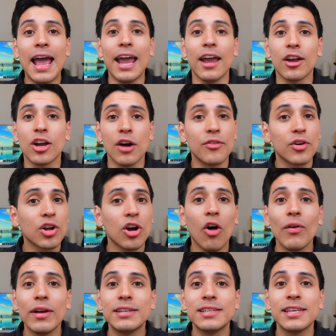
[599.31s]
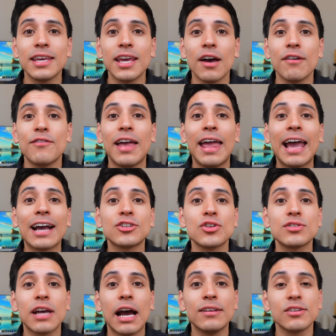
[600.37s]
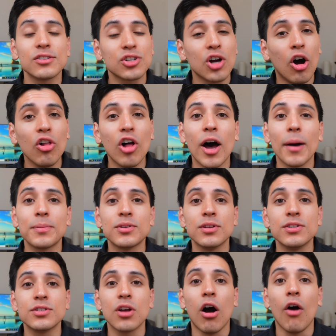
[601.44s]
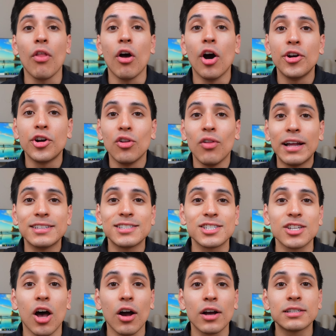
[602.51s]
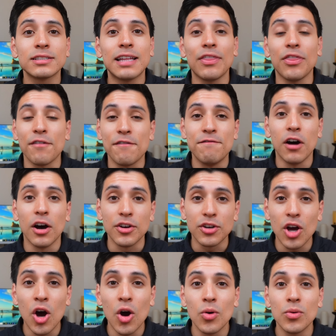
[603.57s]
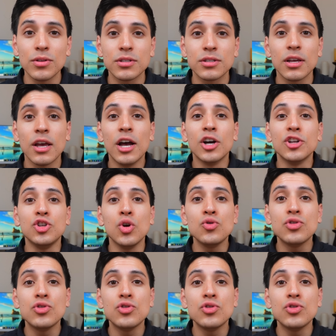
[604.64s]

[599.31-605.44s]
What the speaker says: A covered call ETF exercises call options on the underlying stocks that the fund owns to